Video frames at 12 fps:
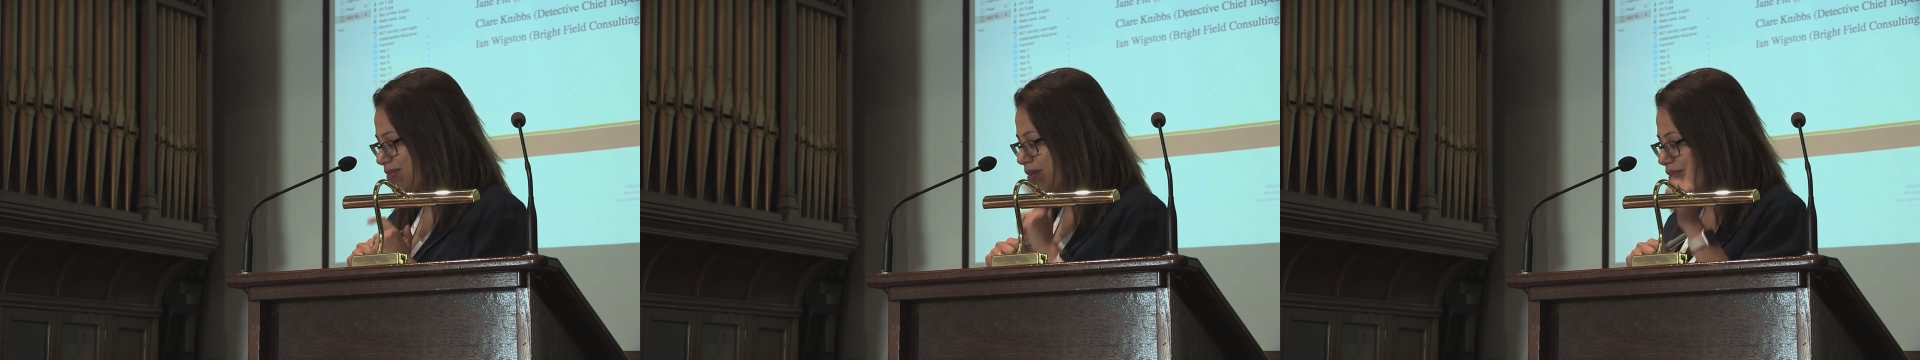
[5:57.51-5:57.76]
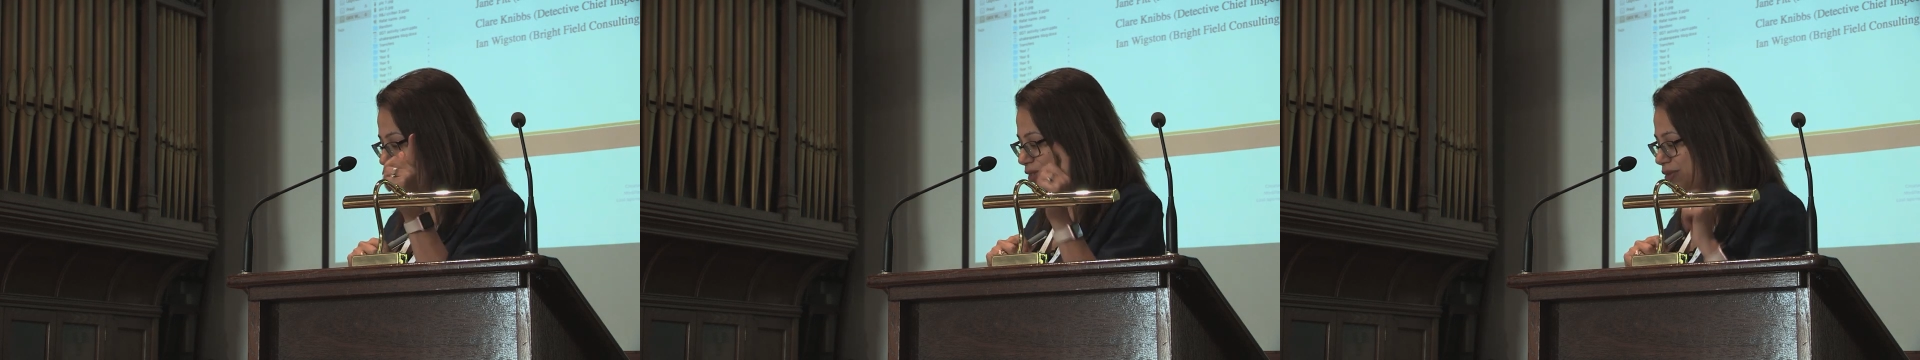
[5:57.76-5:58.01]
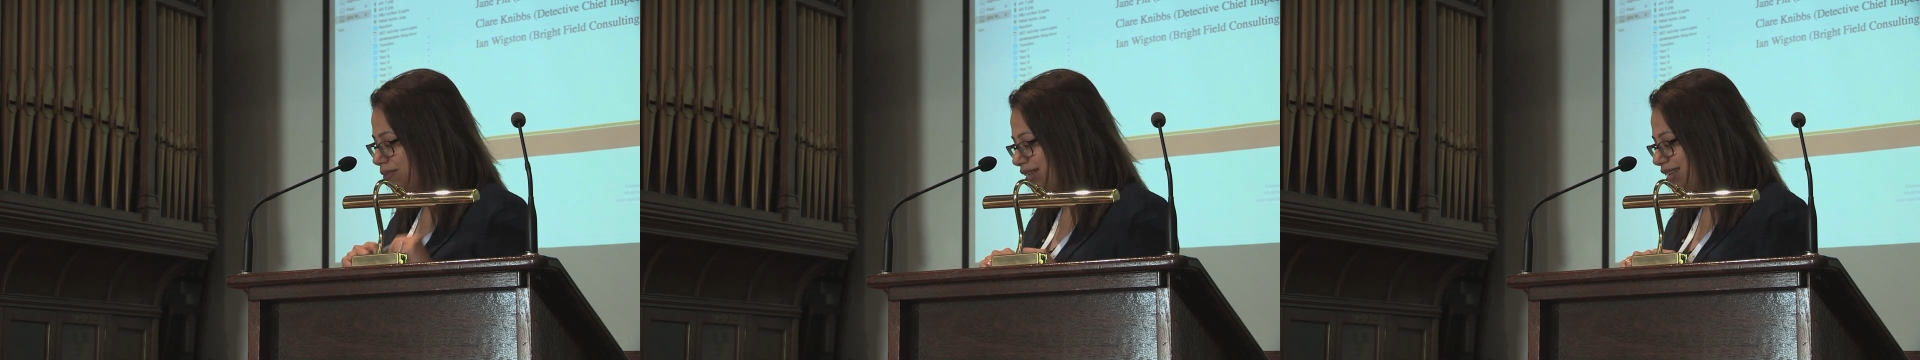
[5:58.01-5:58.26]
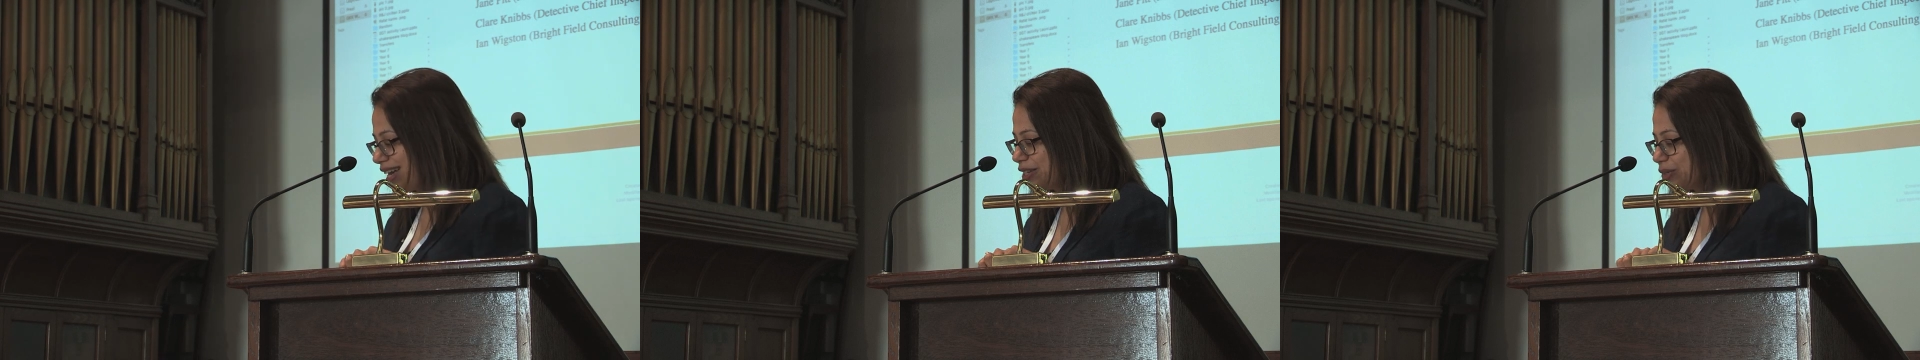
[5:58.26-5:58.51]
my mentor
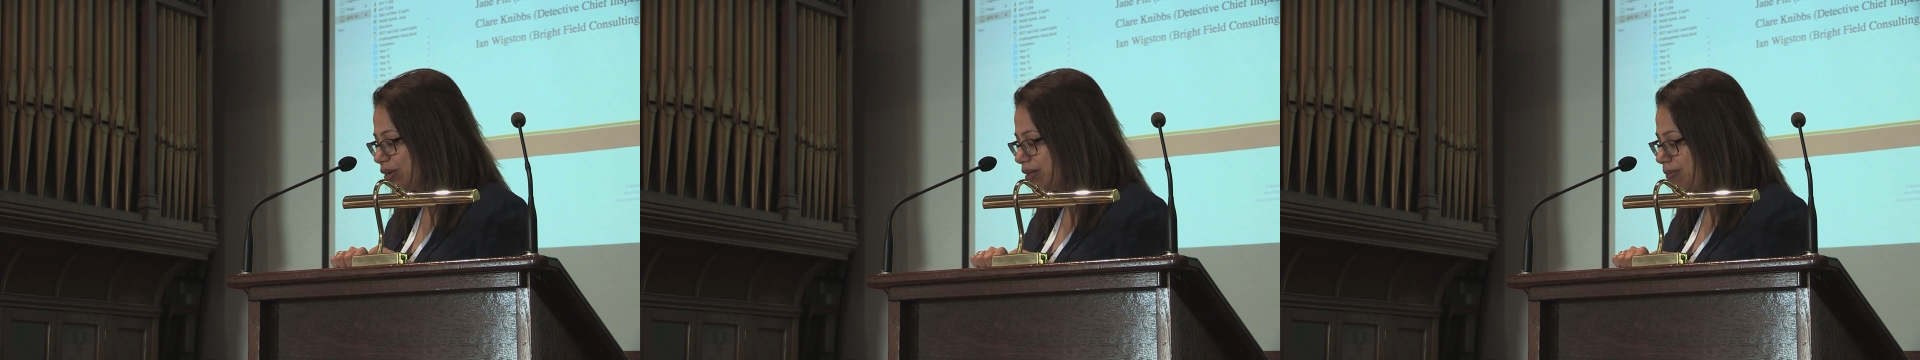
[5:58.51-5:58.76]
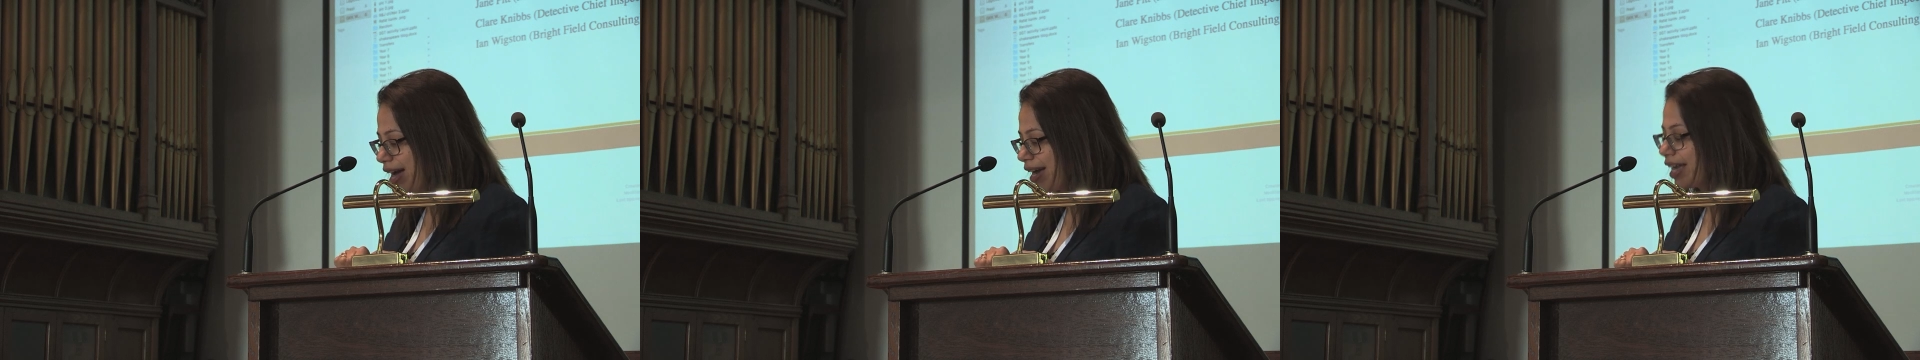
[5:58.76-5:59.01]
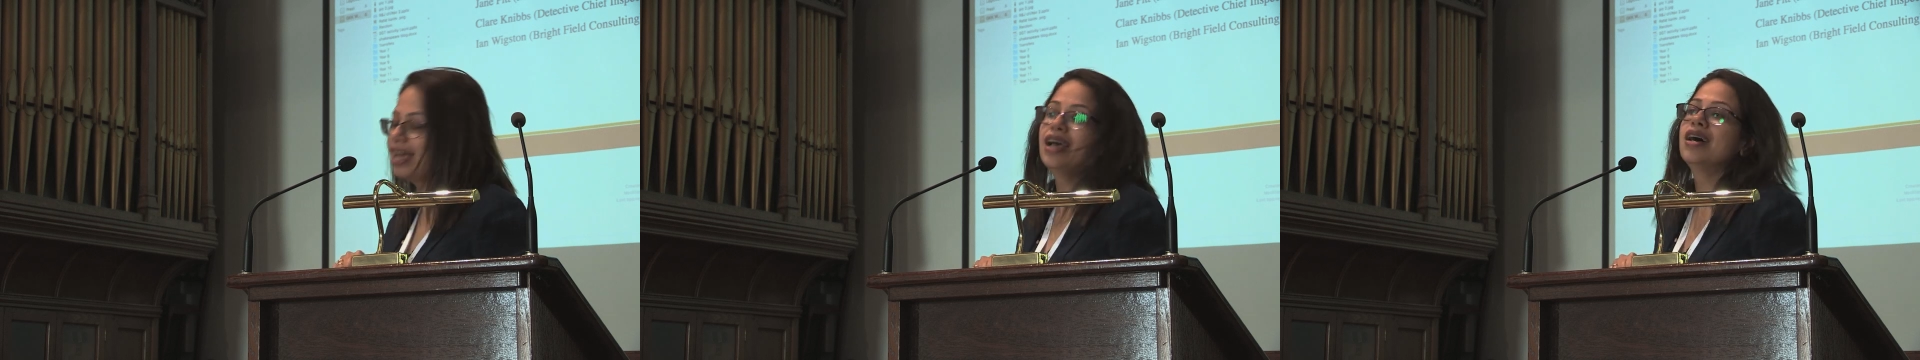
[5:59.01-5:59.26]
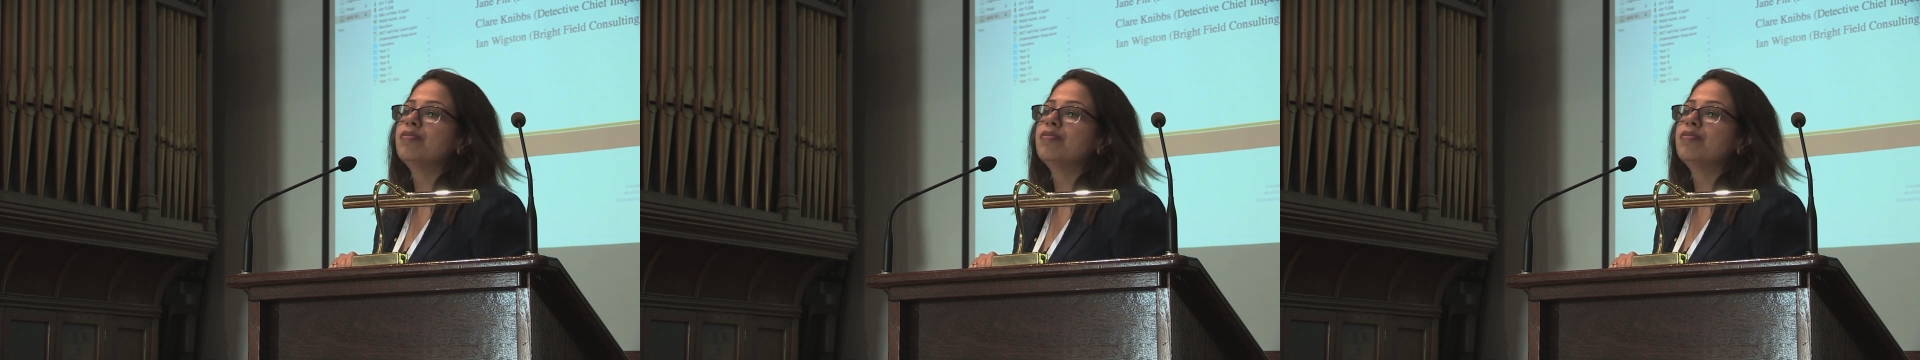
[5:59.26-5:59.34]
Amanda Hassel at the back.